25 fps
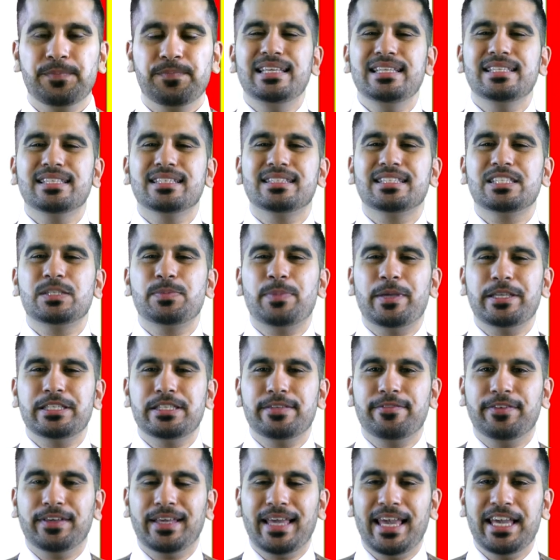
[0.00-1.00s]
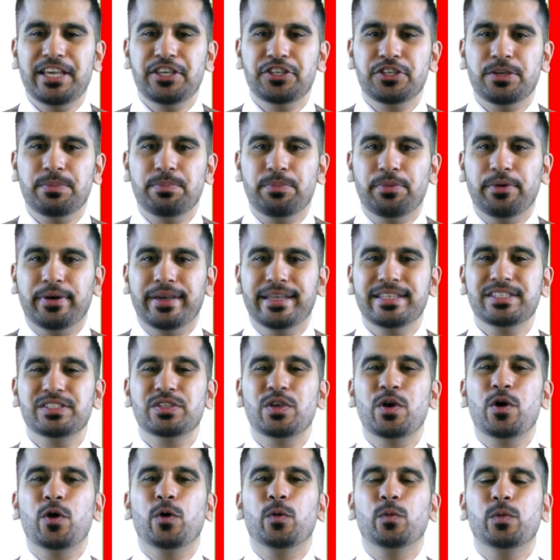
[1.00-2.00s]
These are the specification points
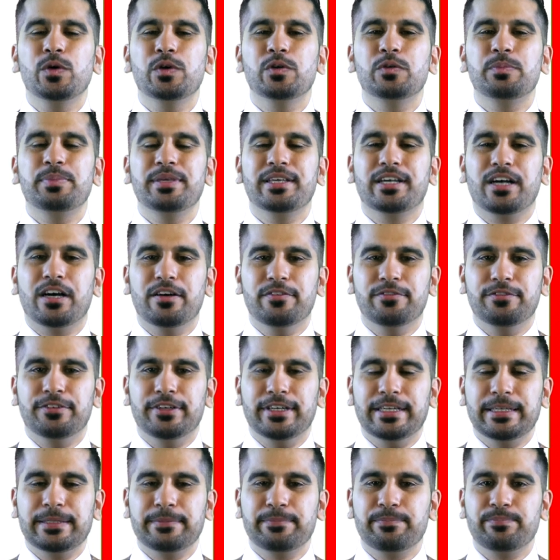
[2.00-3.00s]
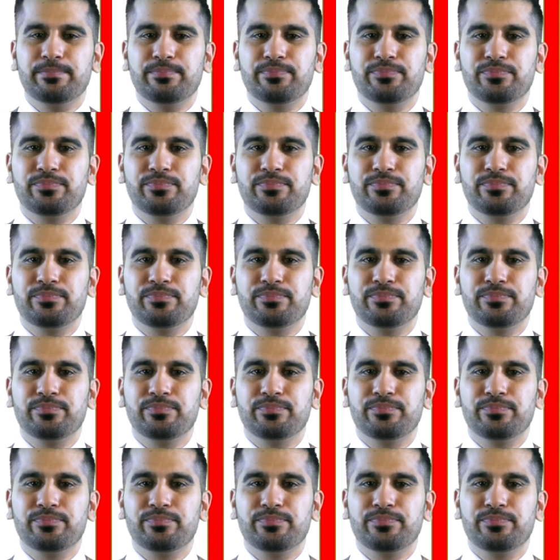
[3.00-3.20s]
we will be covering.